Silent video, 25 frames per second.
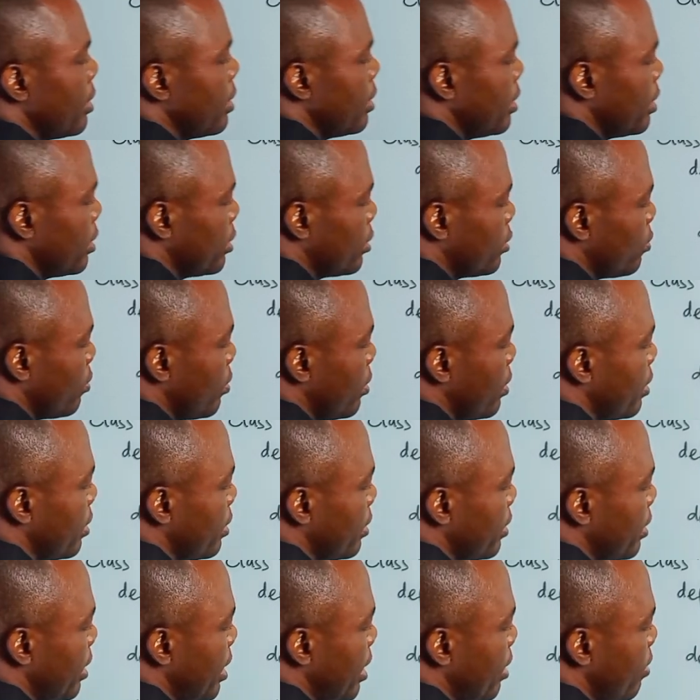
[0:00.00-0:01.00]
This
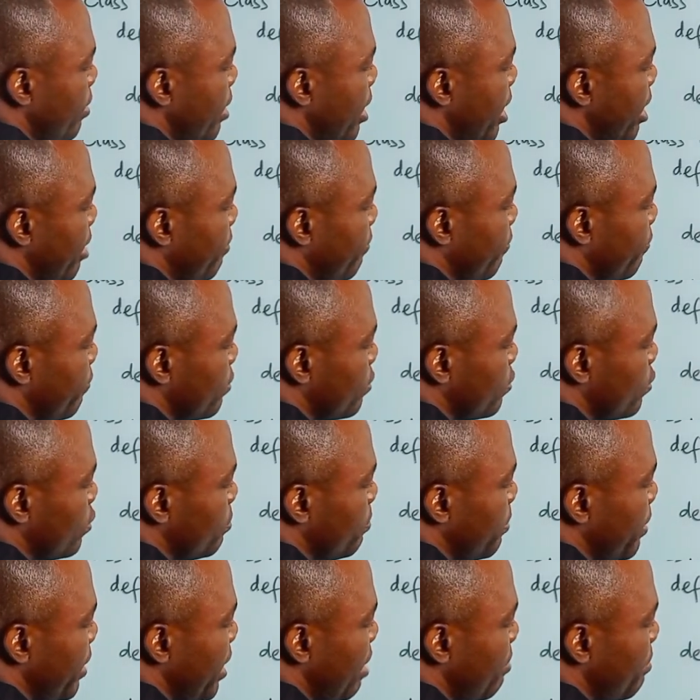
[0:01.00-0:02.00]
one, I will have two
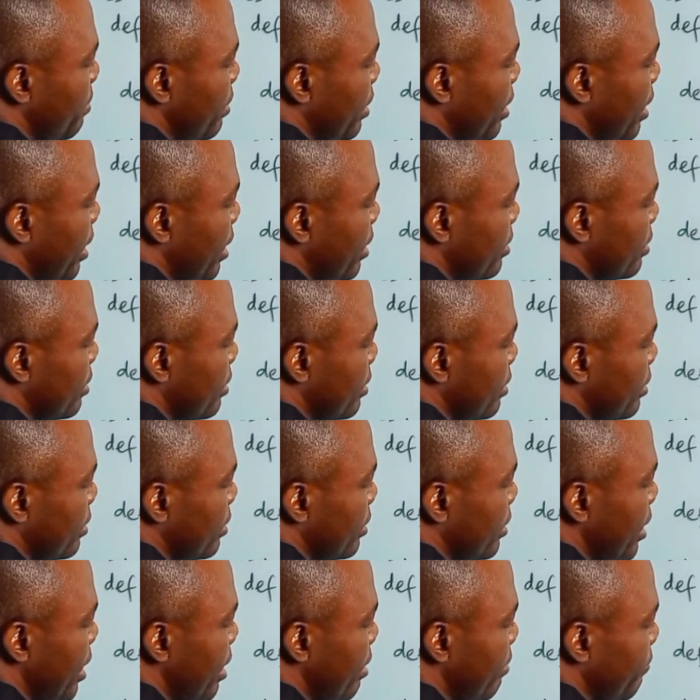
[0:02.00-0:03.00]
parameters,
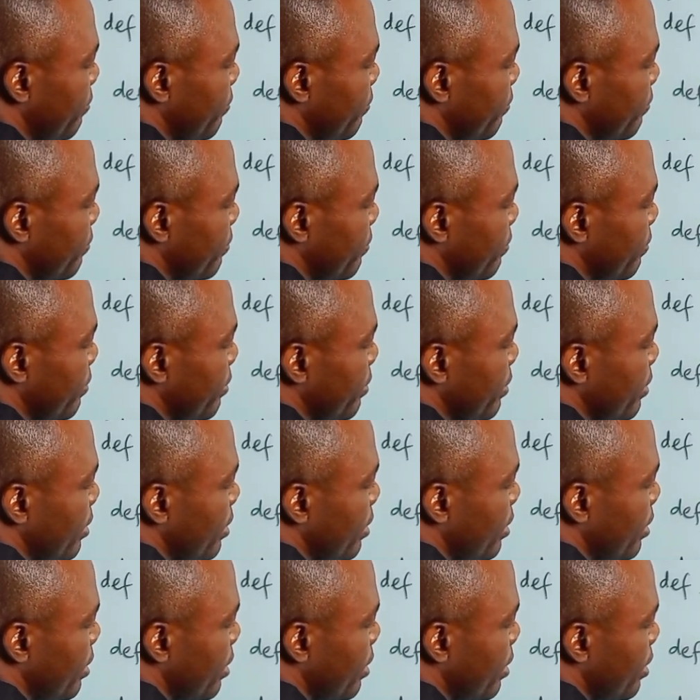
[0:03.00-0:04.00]
self,
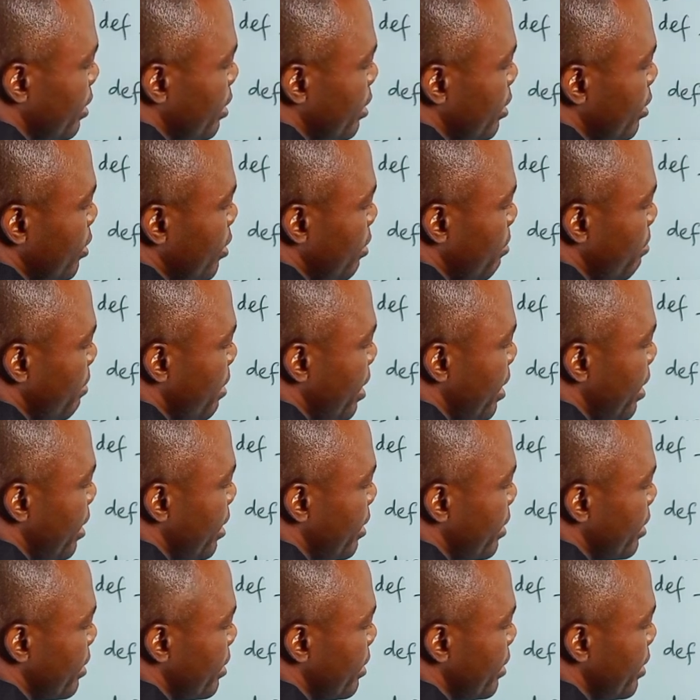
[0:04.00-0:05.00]

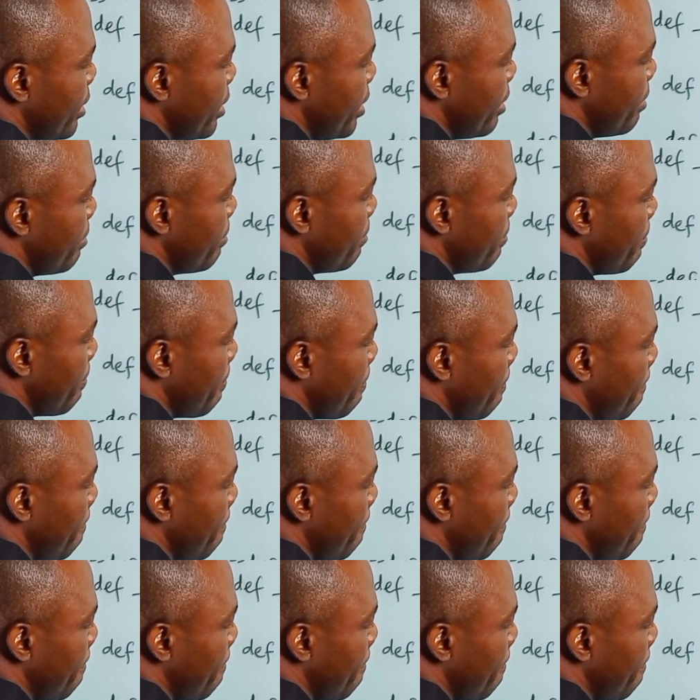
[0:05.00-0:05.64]
comma, name.